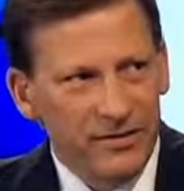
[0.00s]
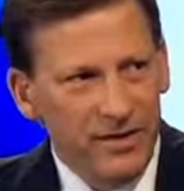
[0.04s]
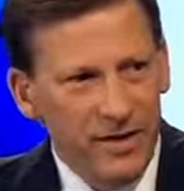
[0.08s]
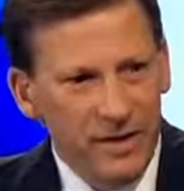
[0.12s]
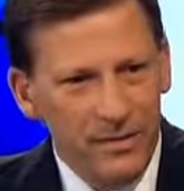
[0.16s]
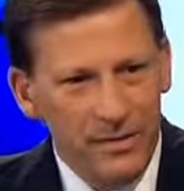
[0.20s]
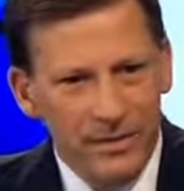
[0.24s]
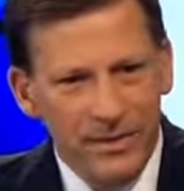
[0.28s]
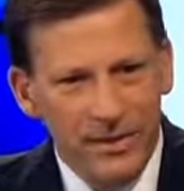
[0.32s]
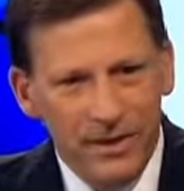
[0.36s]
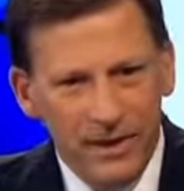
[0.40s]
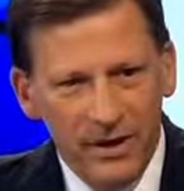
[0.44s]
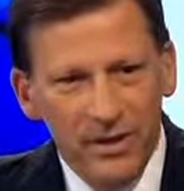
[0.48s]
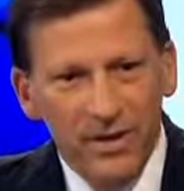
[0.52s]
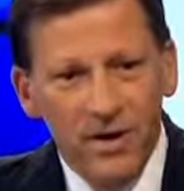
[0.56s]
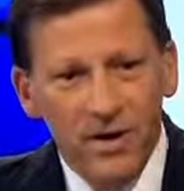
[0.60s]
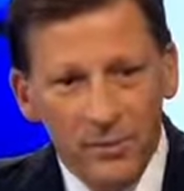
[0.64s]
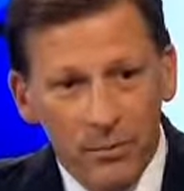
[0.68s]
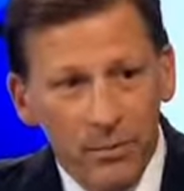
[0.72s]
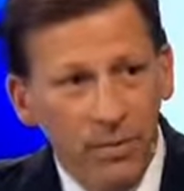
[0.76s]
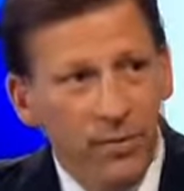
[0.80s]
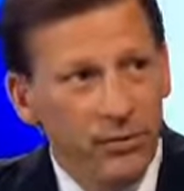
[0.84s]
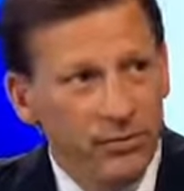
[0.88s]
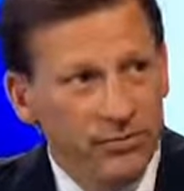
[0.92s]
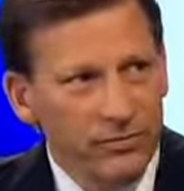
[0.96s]
I mean, they are
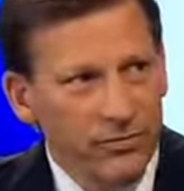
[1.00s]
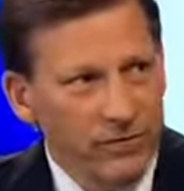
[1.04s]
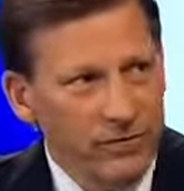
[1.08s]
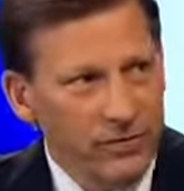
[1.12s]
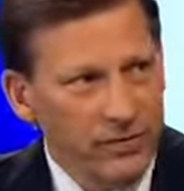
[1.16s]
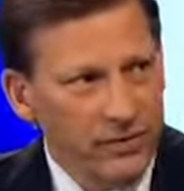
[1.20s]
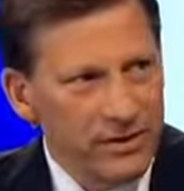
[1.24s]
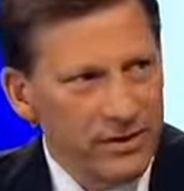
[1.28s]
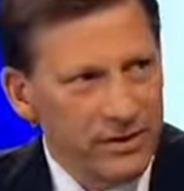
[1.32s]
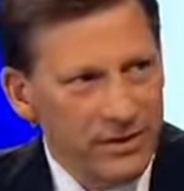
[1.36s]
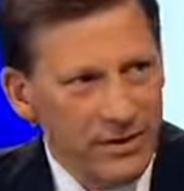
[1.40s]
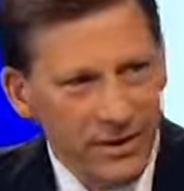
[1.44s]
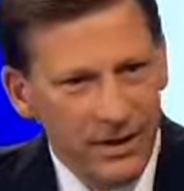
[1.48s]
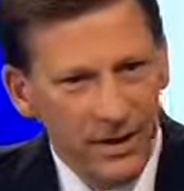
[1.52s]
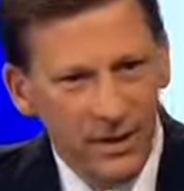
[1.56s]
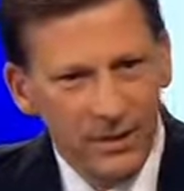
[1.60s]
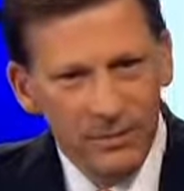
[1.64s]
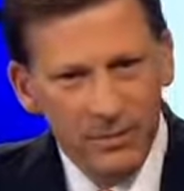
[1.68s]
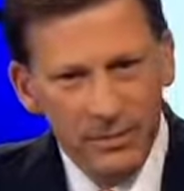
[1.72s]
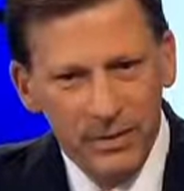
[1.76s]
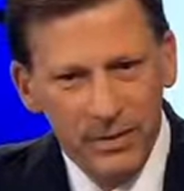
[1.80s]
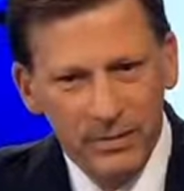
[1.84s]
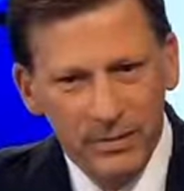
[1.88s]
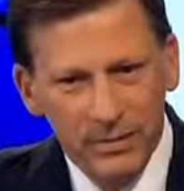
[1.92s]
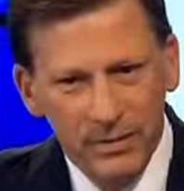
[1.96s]
murderers. They are
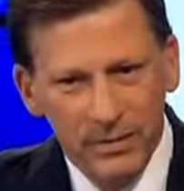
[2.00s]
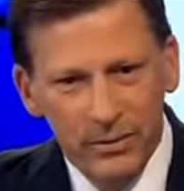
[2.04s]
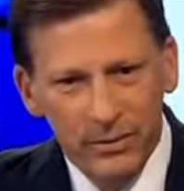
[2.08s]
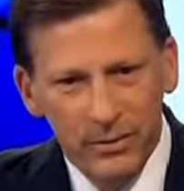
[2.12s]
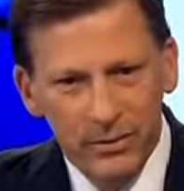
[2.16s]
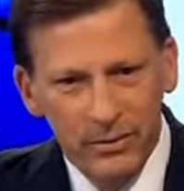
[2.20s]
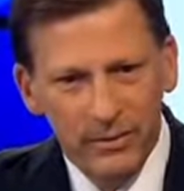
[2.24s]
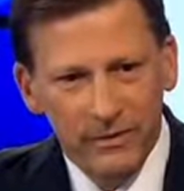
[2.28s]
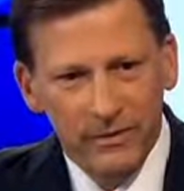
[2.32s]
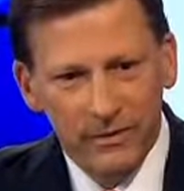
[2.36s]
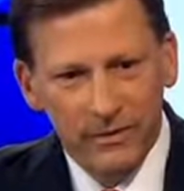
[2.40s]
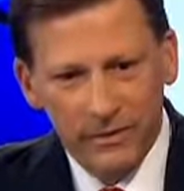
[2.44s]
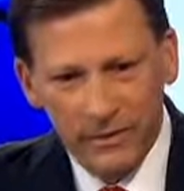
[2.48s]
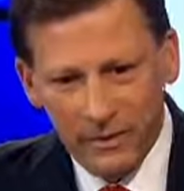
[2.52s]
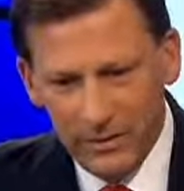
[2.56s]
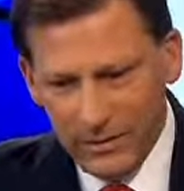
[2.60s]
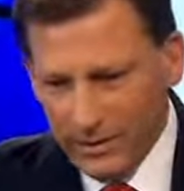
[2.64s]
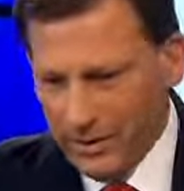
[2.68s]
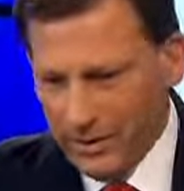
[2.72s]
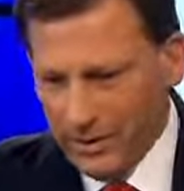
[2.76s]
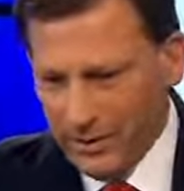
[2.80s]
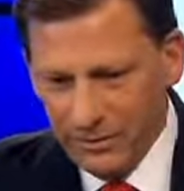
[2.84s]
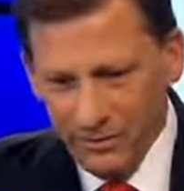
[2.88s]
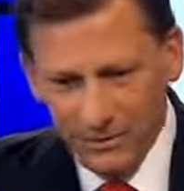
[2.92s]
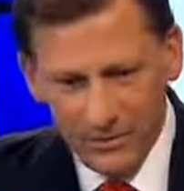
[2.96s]
people who have,
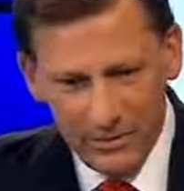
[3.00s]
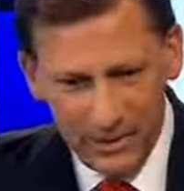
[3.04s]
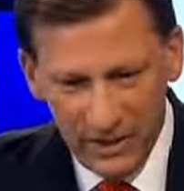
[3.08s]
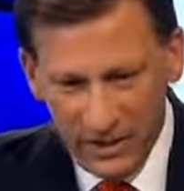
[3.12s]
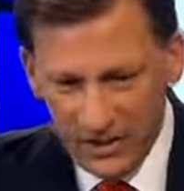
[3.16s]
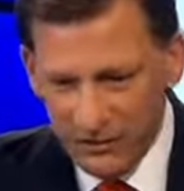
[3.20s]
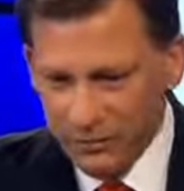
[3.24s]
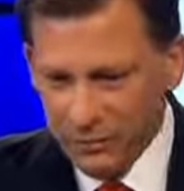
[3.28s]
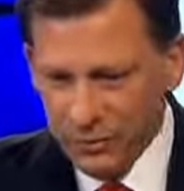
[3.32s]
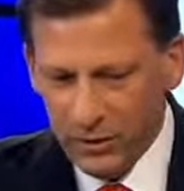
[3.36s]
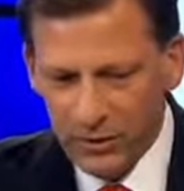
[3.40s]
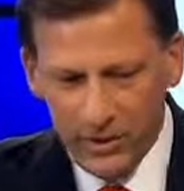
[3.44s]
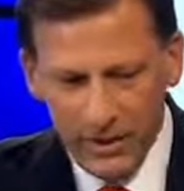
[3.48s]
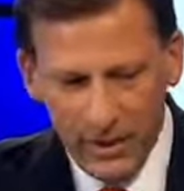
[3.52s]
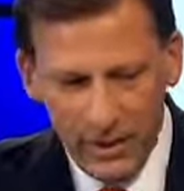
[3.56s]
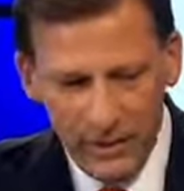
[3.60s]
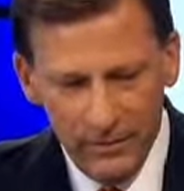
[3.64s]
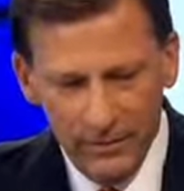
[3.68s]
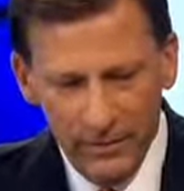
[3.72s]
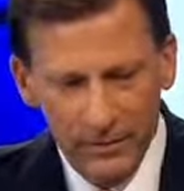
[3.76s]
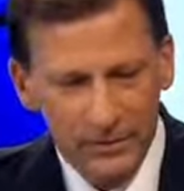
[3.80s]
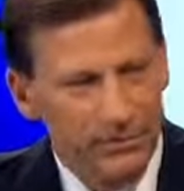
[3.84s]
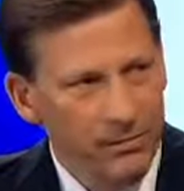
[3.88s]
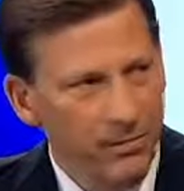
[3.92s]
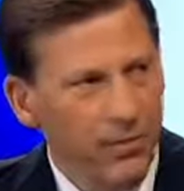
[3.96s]

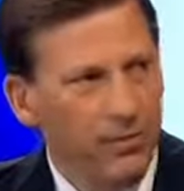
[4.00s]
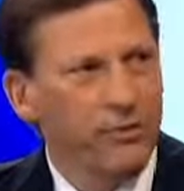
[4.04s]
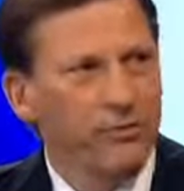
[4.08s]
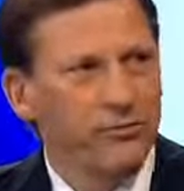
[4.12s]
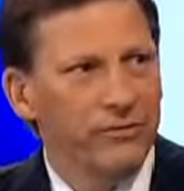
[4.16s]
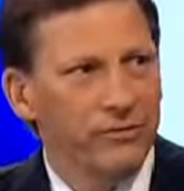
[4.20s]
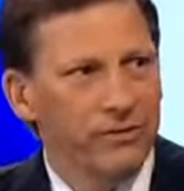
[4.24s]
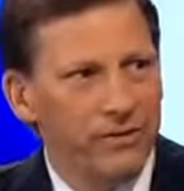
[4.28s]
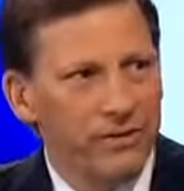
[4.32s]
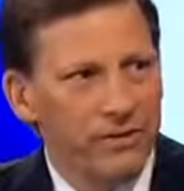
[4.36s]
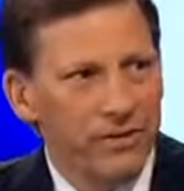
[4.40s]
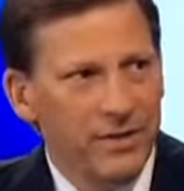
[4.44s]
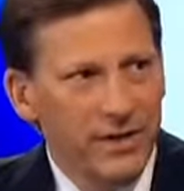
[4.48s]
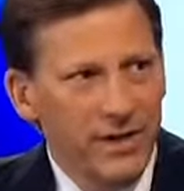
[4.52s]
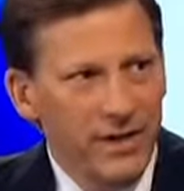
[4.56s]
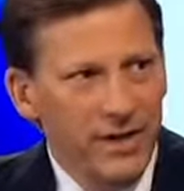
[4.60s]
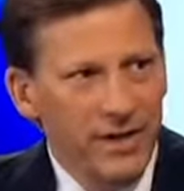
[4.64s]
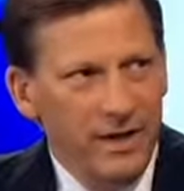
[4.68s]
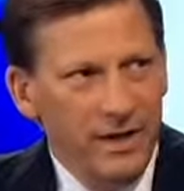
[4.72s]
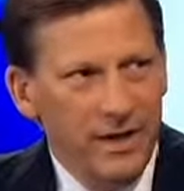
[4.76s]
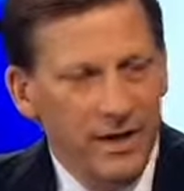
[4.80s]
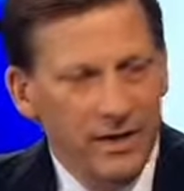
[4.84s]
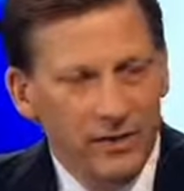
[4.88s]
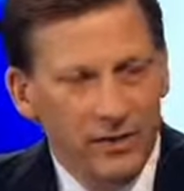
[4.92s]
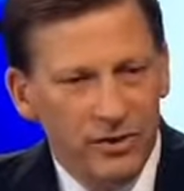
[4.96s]
self-proclaimed murderers.
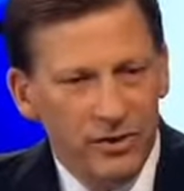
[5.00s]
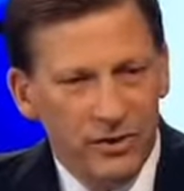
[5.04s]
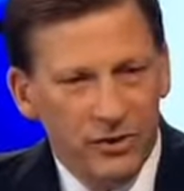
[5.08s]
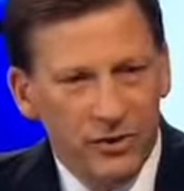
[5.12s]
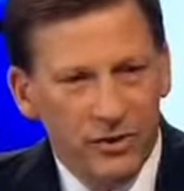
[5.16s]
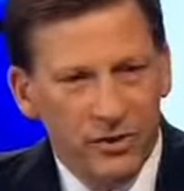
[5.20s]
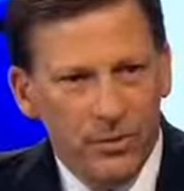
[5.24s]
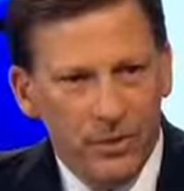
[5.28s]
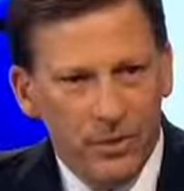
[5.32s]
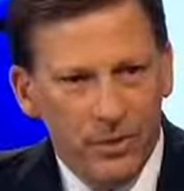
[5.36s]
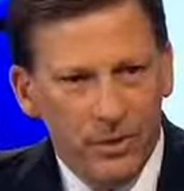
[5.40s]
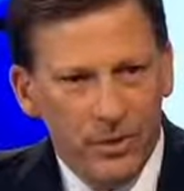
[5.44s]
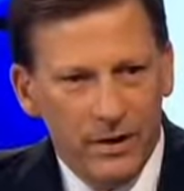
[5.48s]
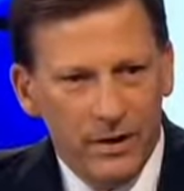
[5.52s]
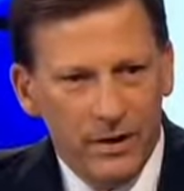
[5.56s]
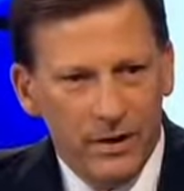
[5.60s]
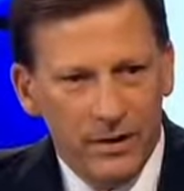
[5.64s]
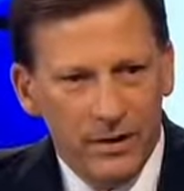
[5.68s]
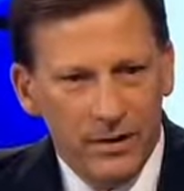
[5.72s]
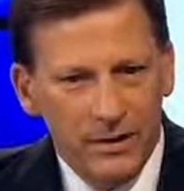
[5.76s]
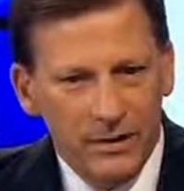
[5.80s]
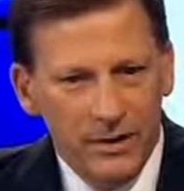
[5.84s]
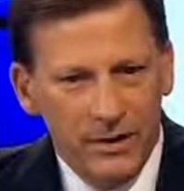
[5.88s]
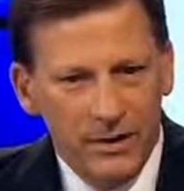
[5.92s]
And so